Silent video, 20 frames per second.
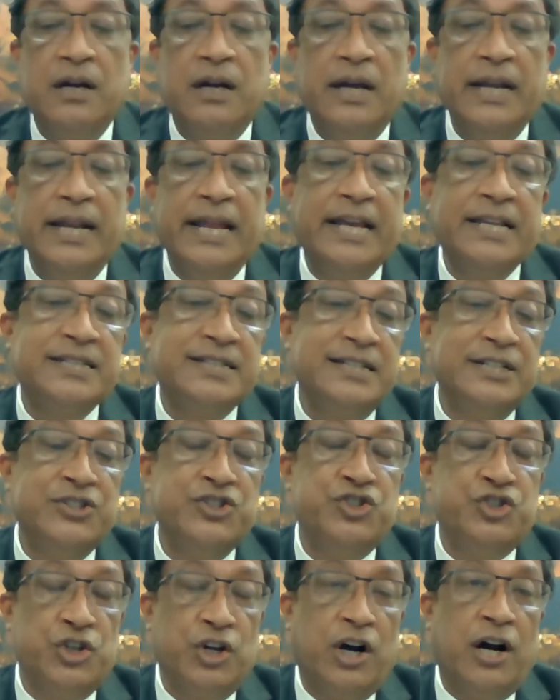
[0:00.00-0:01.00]
an
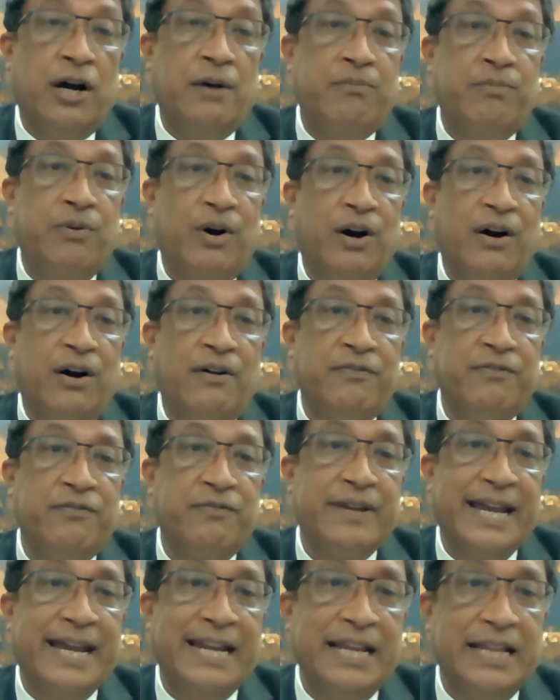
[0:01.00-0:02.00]
excellent job of
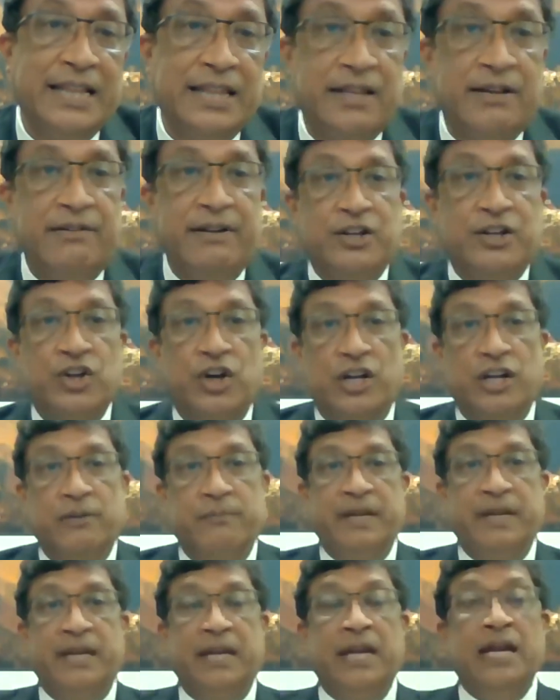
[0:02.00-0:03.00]
getting their
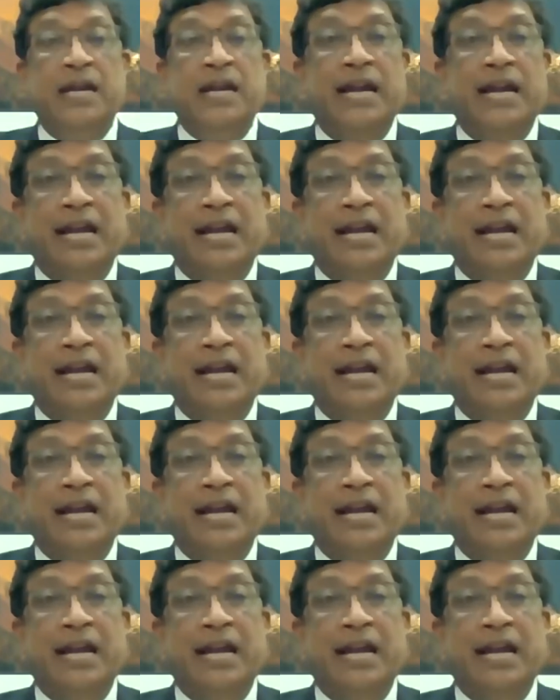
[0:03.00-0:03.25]
economy